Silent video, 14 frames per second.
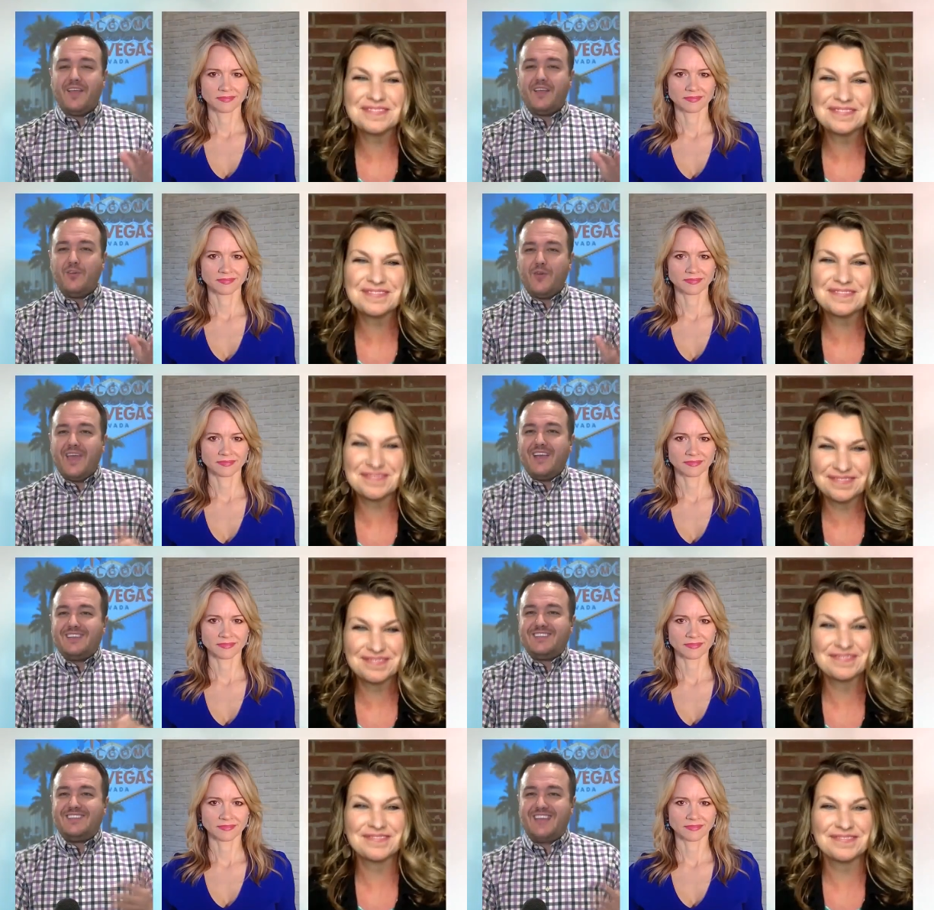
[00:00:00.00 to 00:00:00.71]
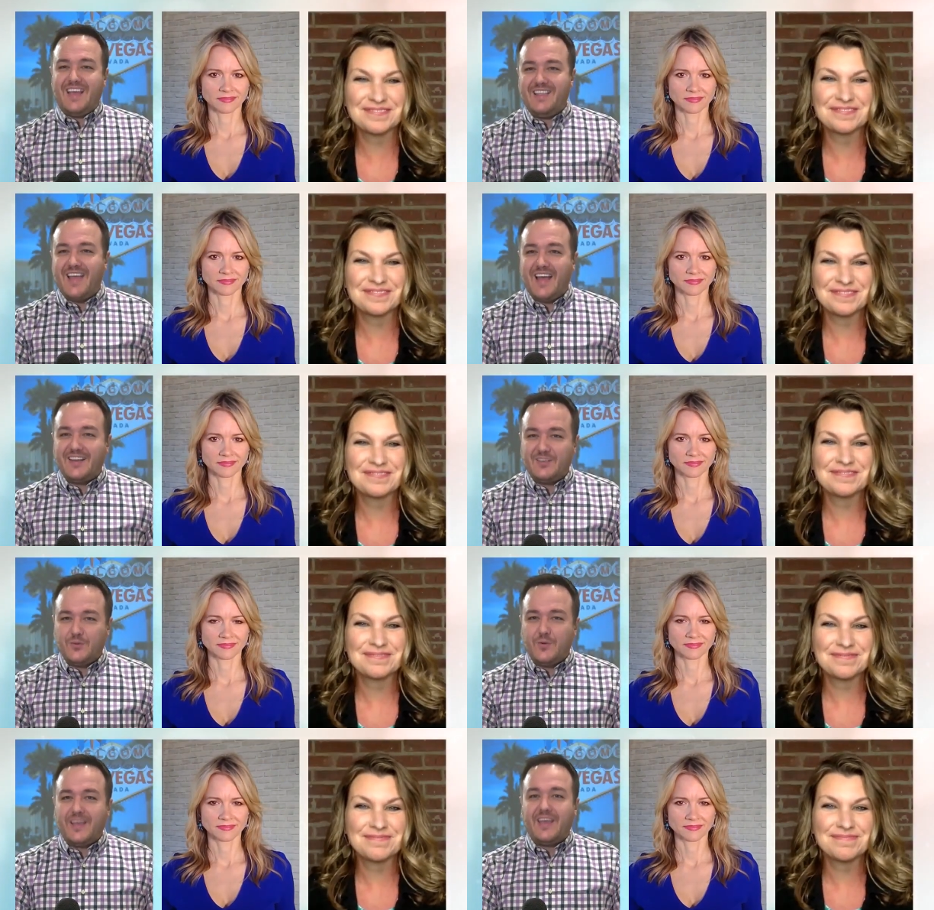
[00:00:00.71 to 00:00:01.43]
Speaker 1: like you can't say
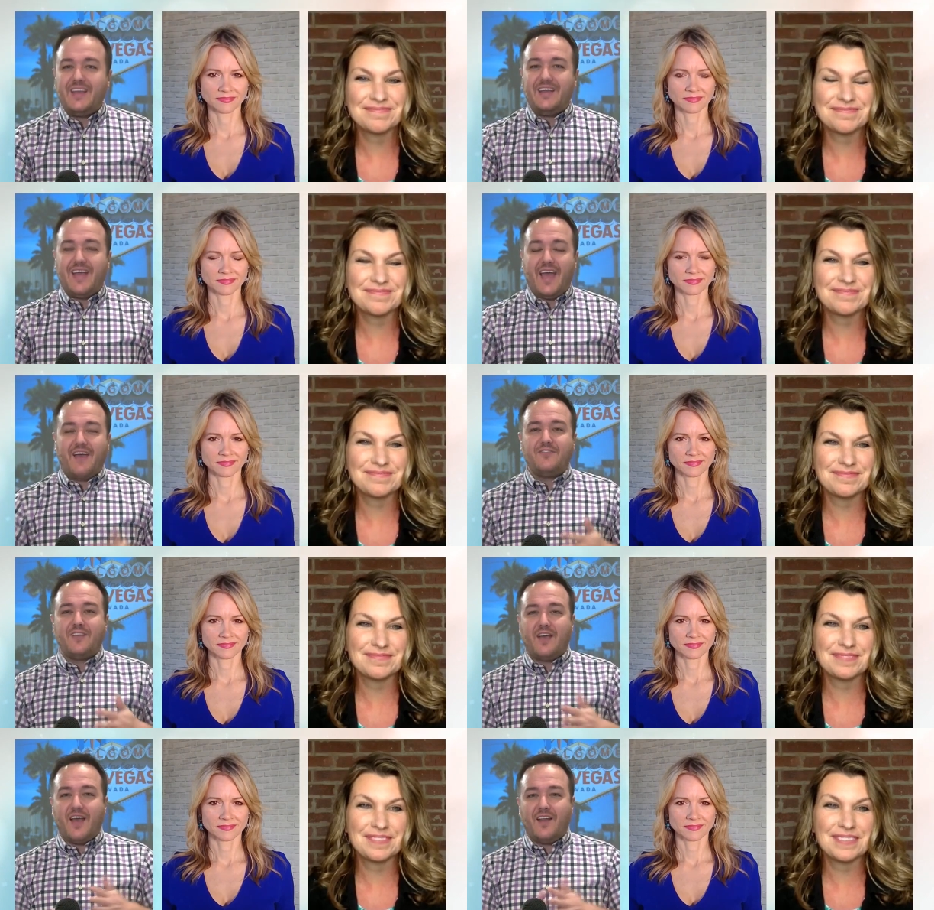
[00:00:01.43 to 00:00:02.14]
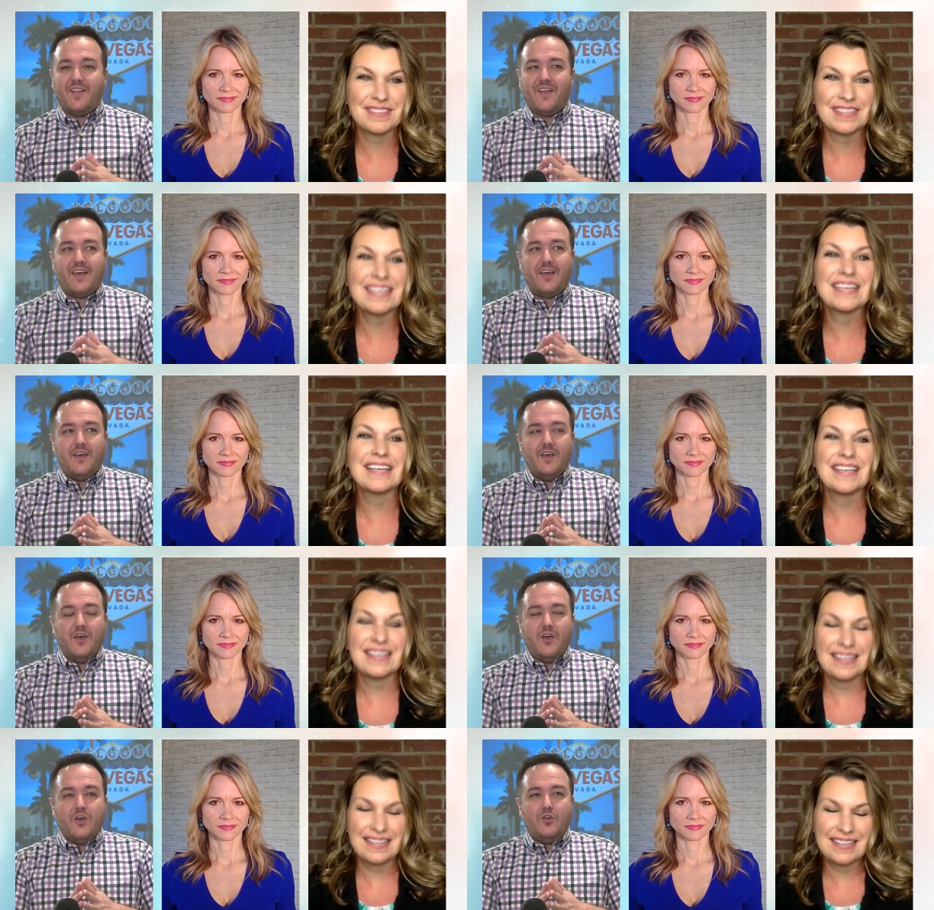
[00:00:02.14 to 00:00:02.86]
that to a kid. You have to kind of like,
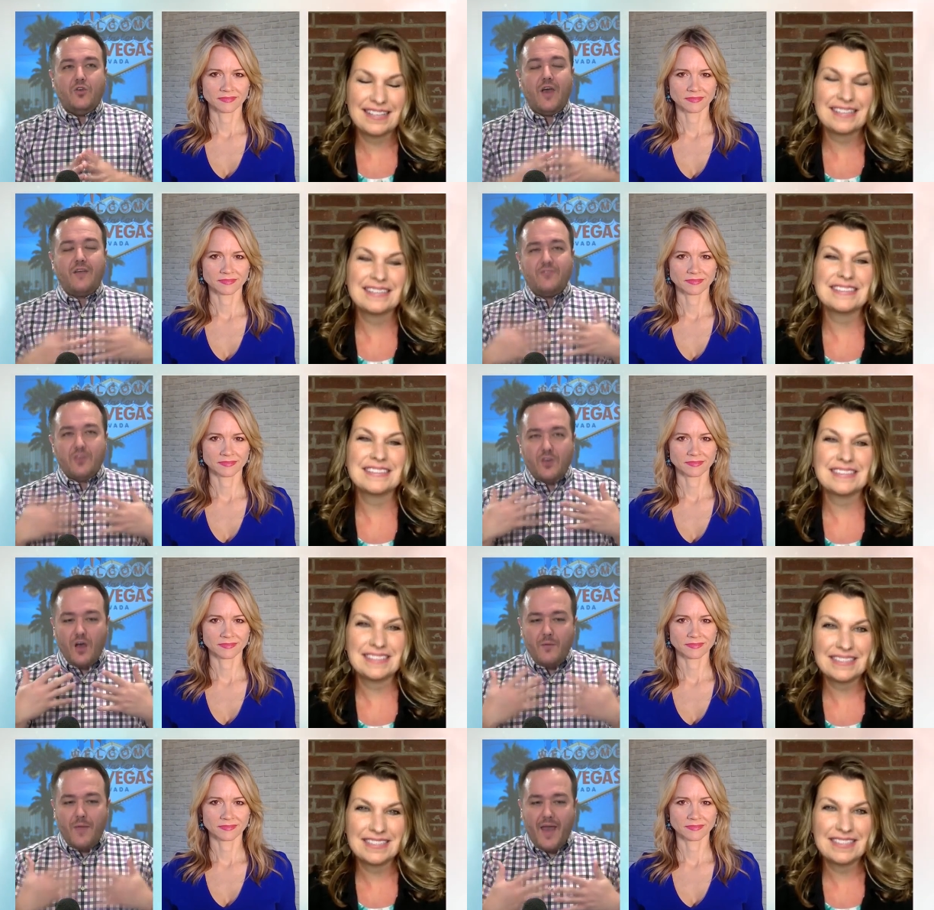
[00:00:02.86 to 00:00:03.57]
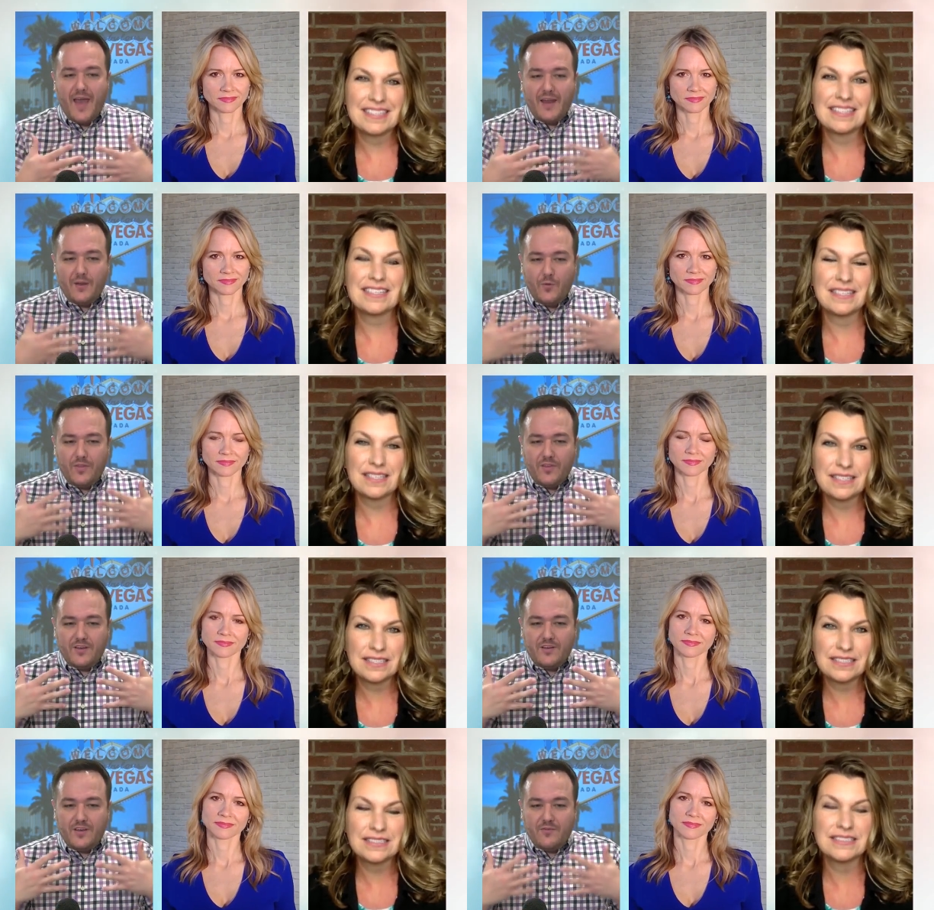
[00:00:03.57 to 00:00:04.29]
you have to come at it
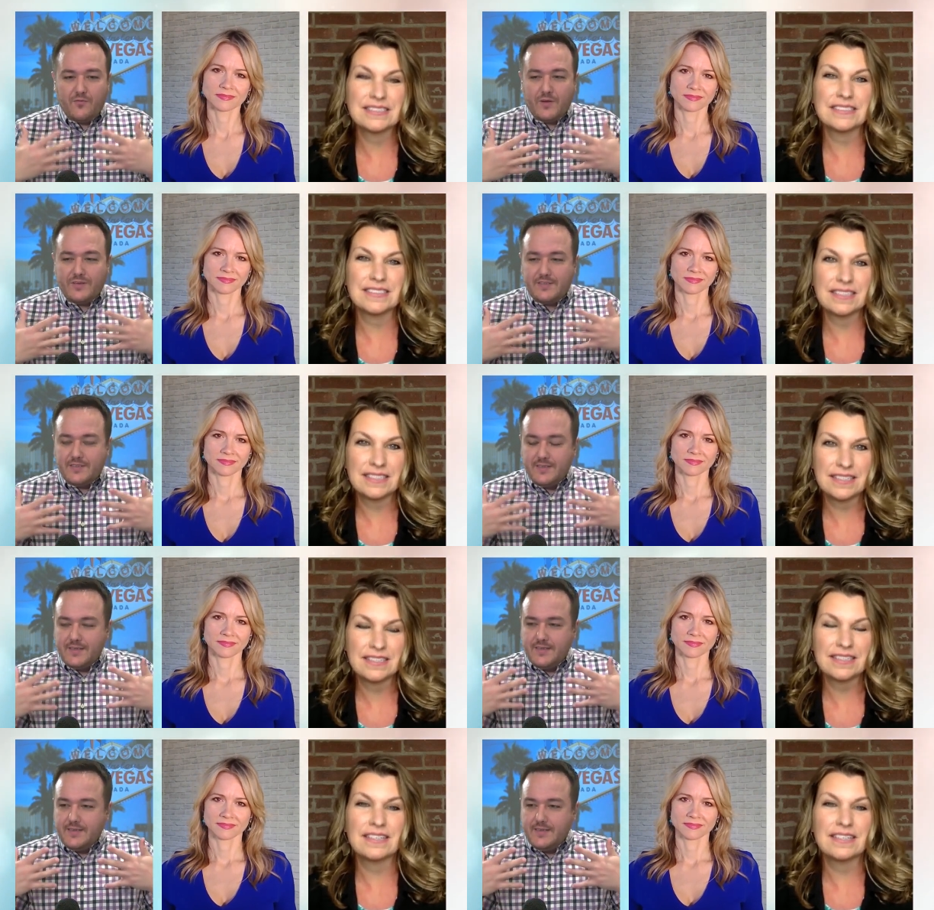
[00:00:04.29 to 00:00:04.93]
with a different